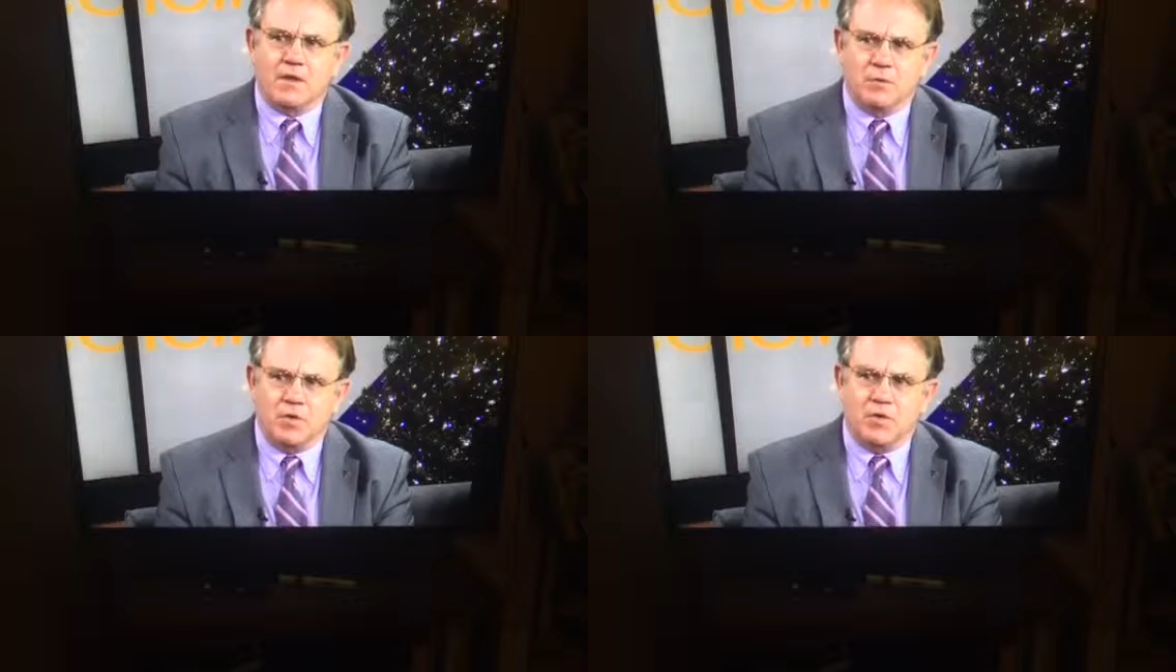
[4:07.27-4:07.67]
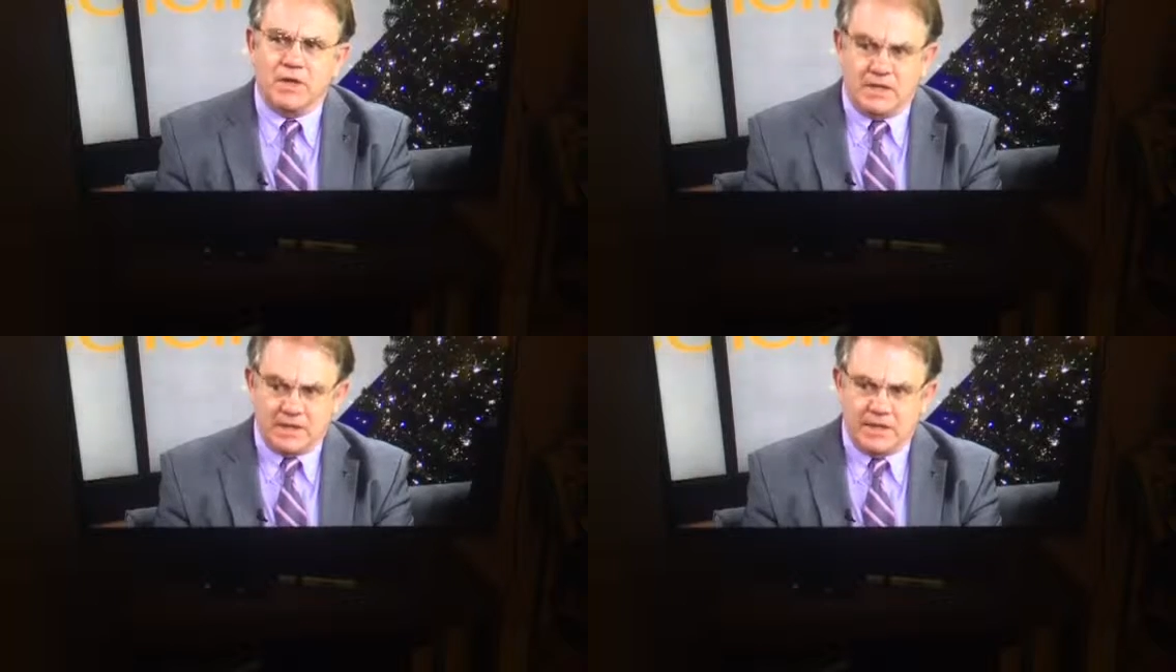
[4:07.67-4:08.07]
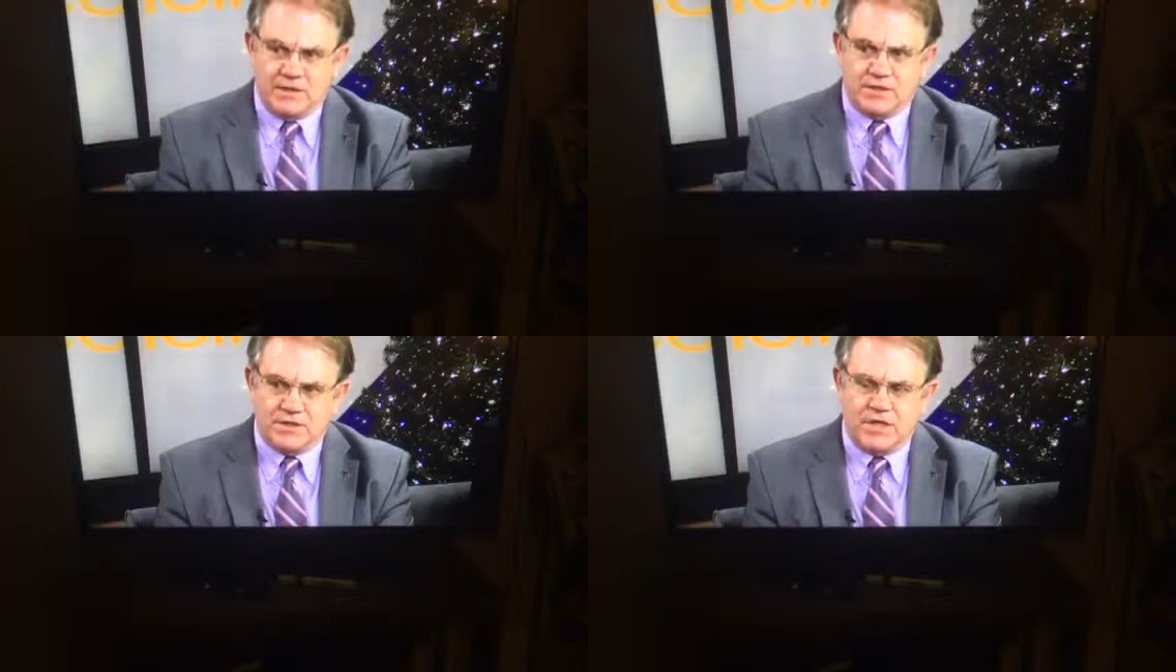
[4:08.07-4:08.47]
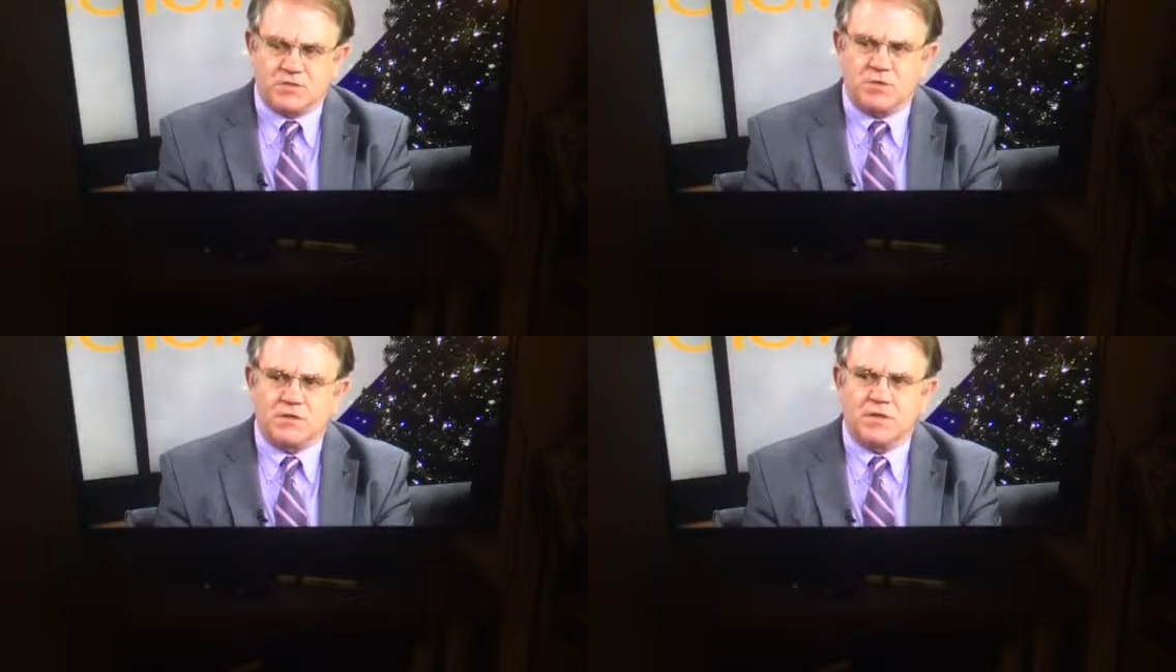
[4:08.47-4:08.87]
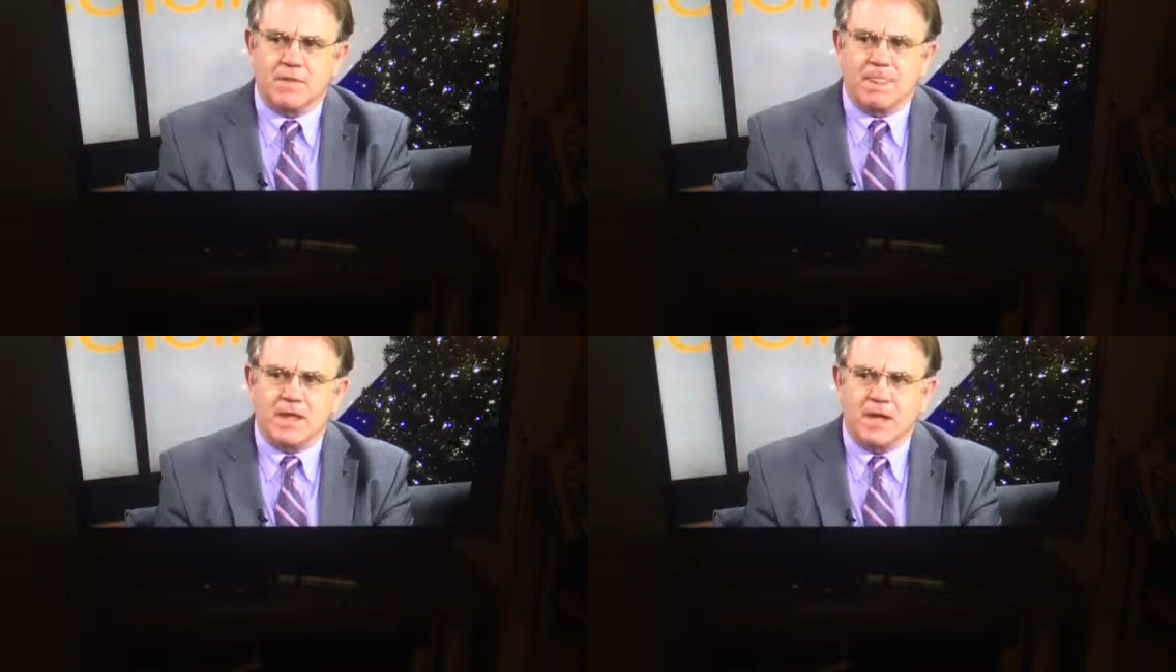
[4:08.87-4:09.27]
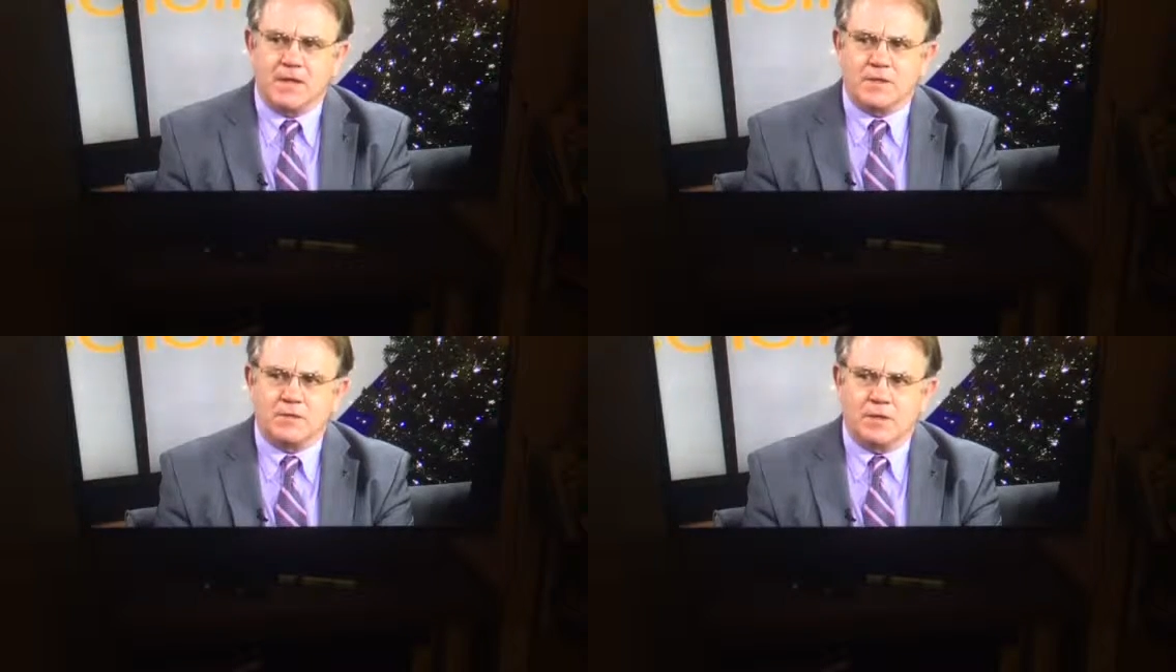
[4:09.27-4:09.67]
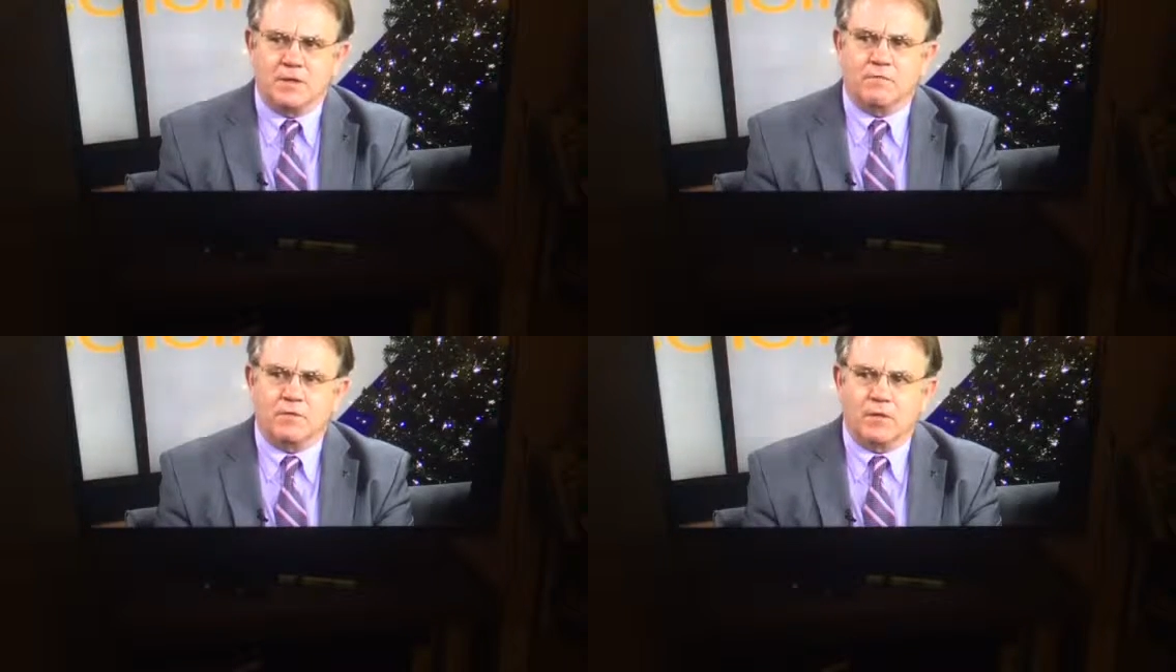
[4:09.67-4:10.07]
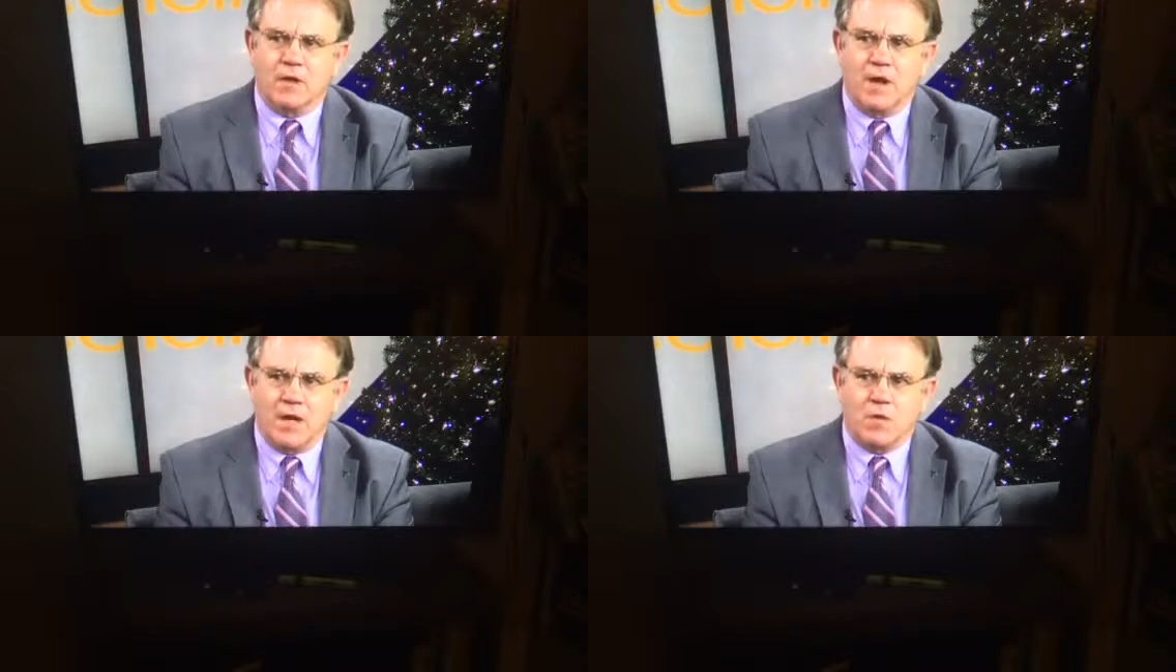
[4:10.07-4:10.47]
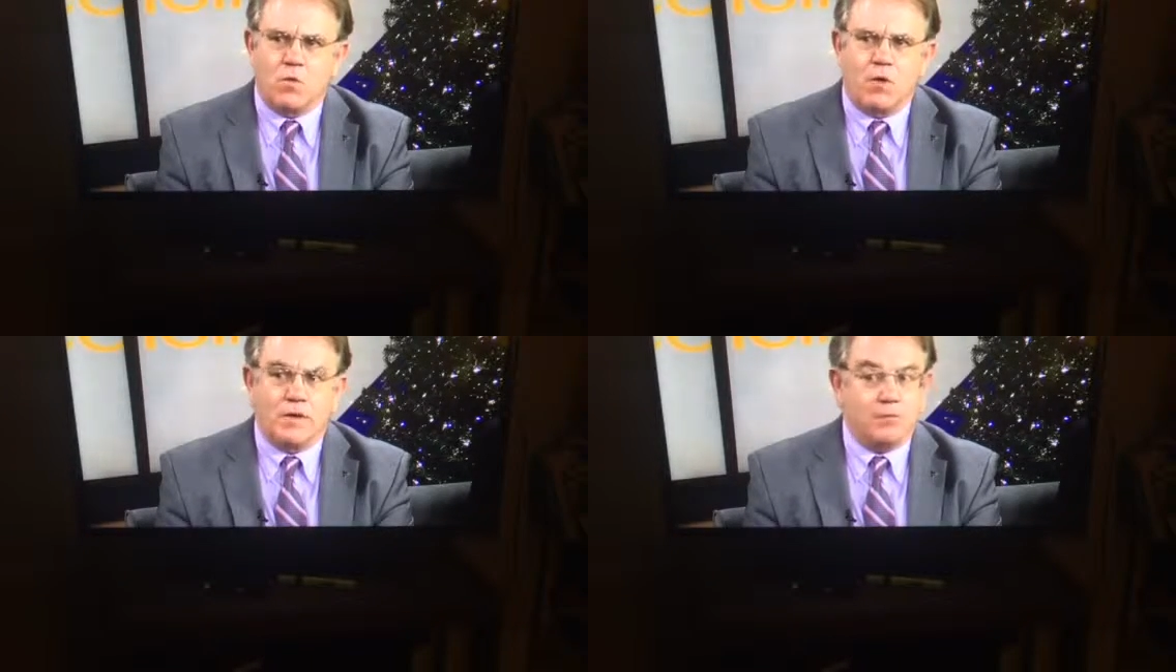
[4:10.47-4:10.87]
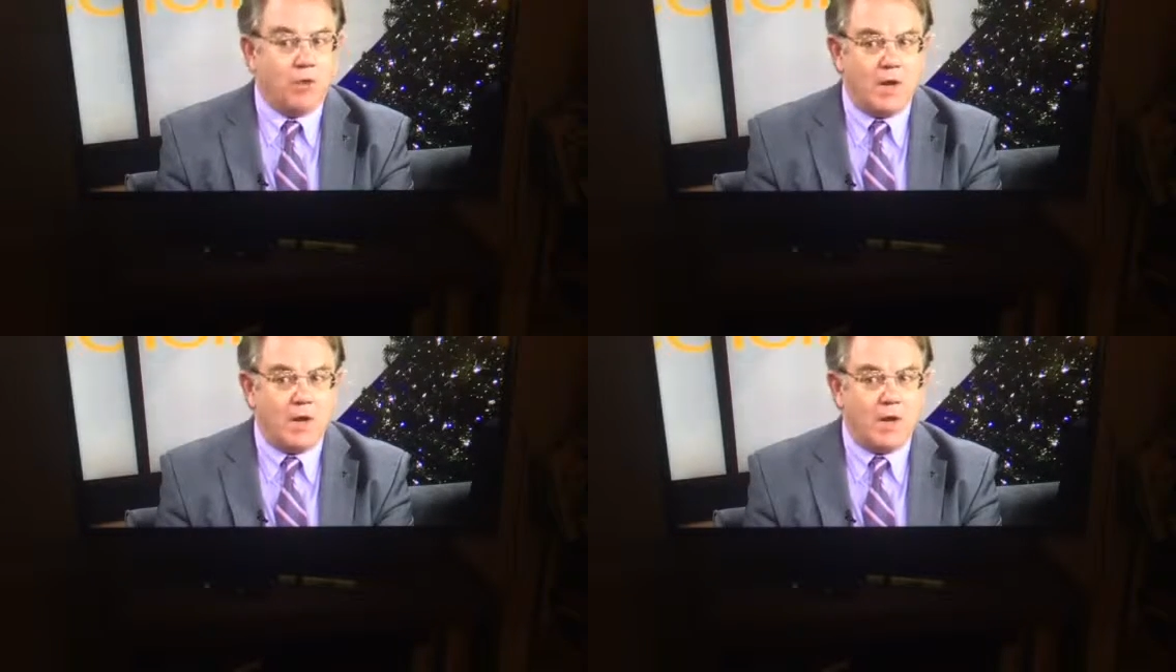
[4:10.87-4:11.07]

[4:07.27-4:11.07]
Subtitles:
community needs assessments, and to deliver the high-quality